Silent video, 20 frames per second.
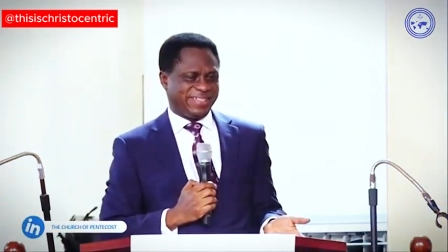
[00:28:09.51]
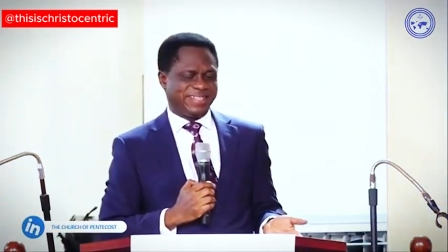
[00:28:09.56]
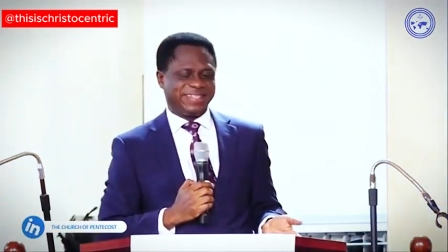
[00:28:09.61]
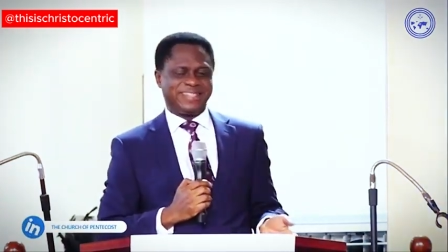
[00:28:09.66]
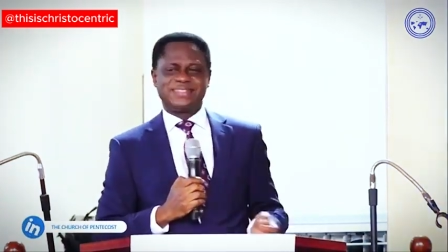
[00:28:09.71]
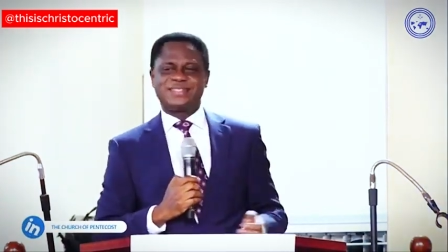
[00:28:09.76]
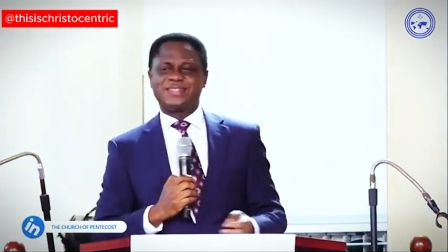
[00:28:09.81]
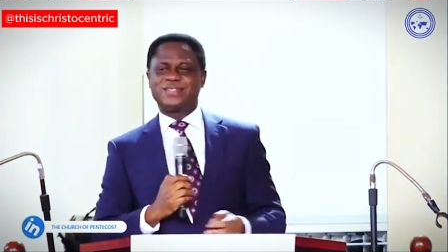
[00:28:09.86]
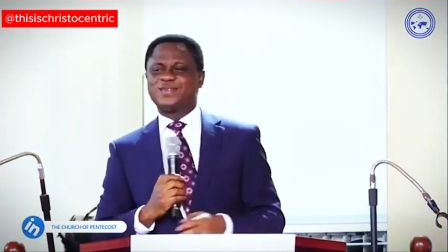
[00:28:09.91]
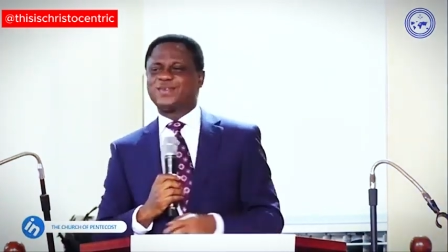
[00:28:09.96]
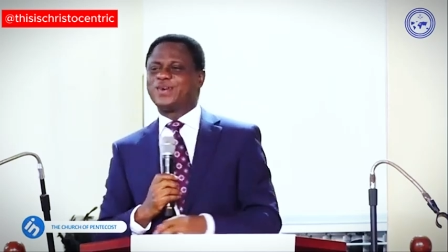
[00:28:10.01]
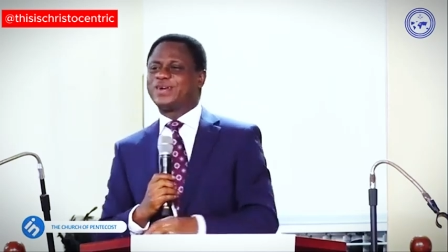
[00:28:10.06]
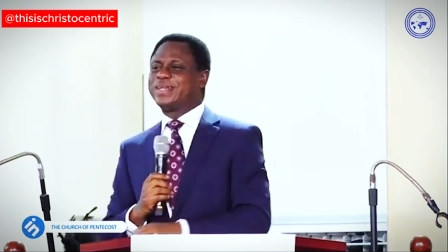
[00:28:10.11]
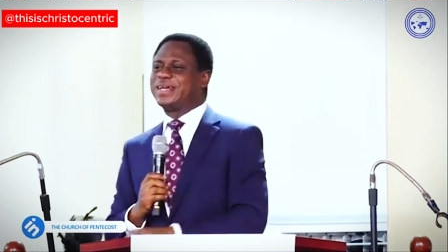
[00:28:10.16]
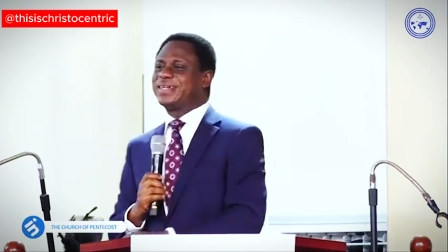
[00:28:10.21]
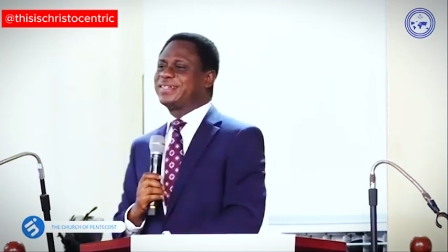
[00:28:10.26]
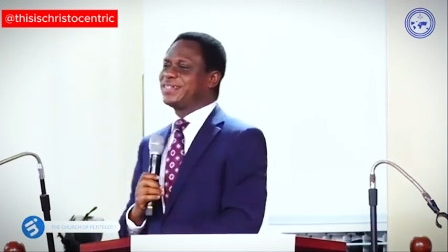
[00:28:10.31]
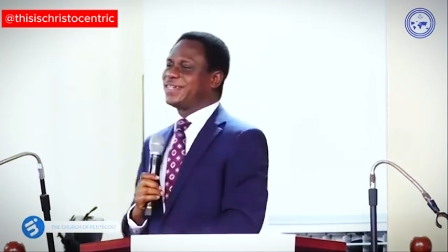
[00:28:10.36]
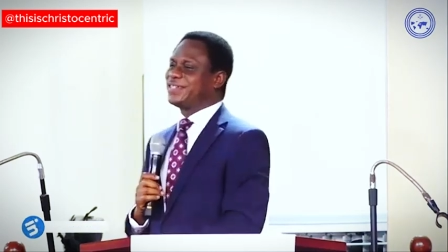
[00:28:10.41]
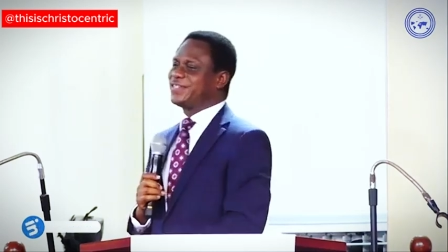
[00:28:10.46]
This is not
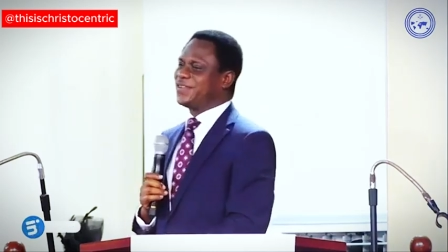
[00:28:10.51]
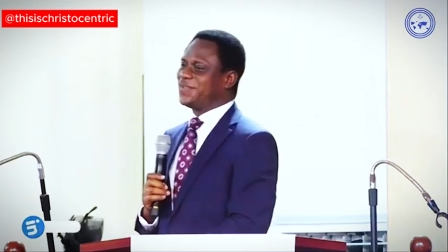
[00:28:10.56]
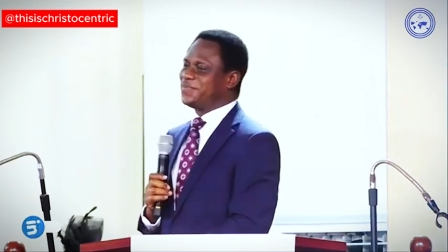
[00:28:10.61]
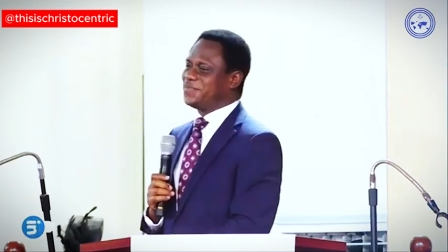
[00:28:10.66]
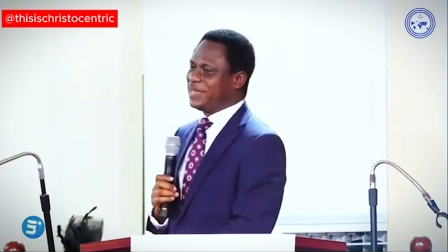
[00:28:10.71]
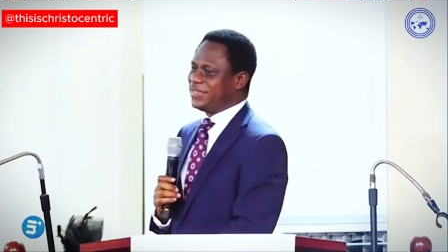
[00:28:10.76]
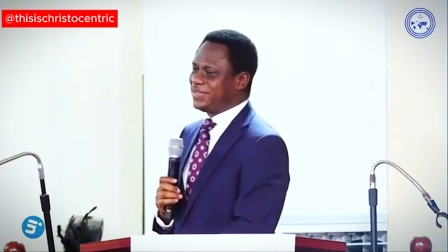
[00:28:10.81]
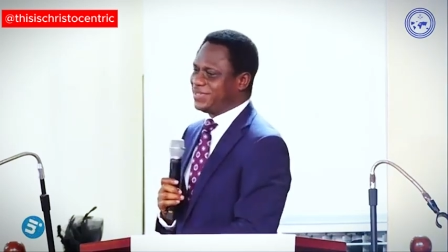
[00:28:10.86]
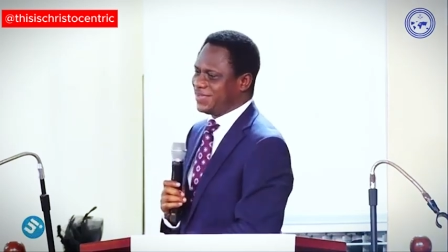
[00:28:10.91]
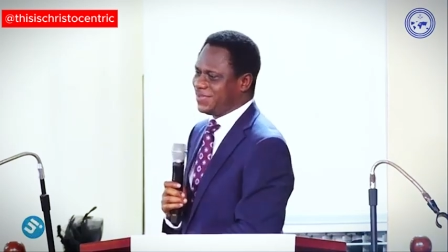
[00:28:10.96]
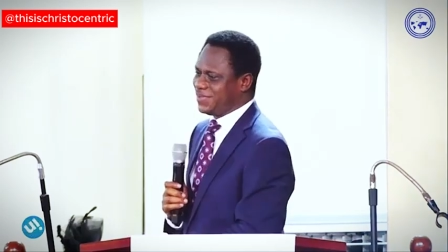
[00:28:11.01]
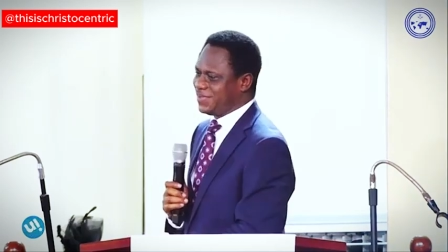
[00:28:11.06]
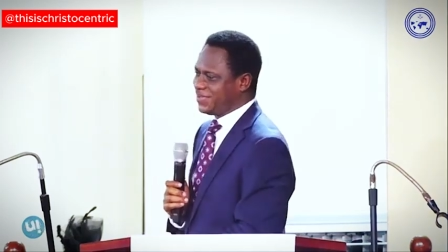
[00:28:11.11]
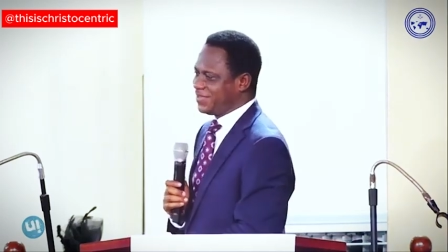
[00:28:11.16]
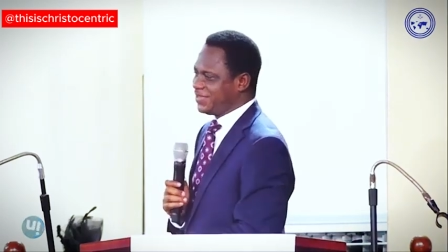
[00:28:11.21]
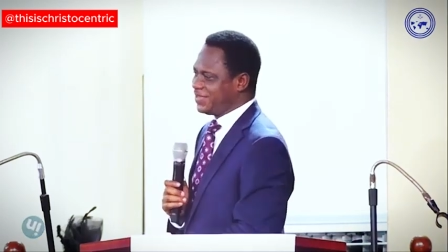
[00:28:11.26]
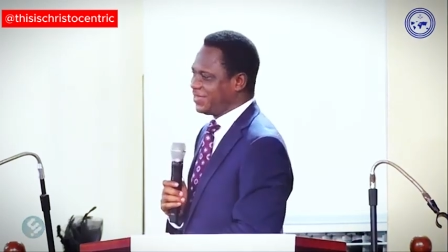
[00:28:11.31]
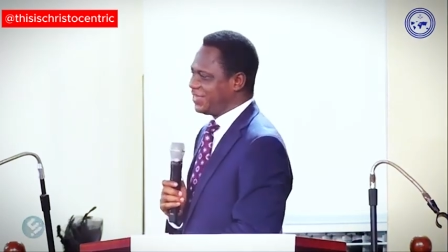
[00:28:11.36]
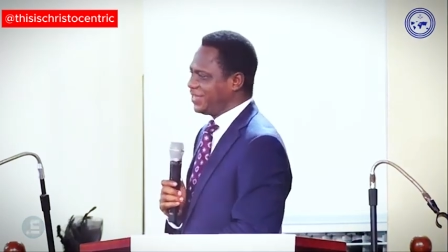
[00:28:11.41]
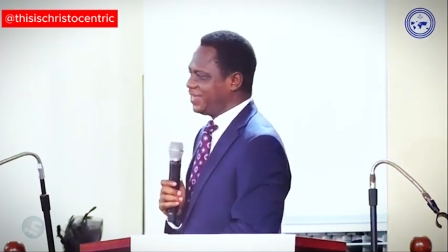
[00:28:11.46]
the church of
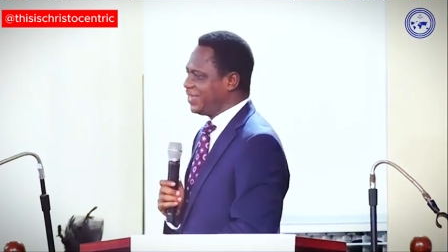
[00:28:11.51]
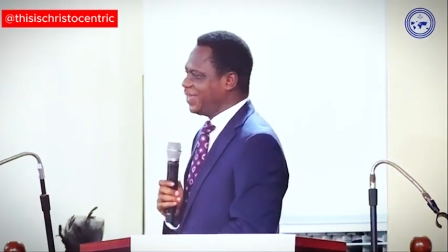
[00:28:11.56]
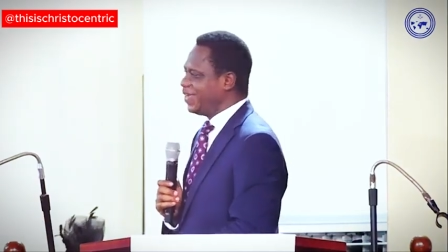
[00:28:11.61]
Pentecost.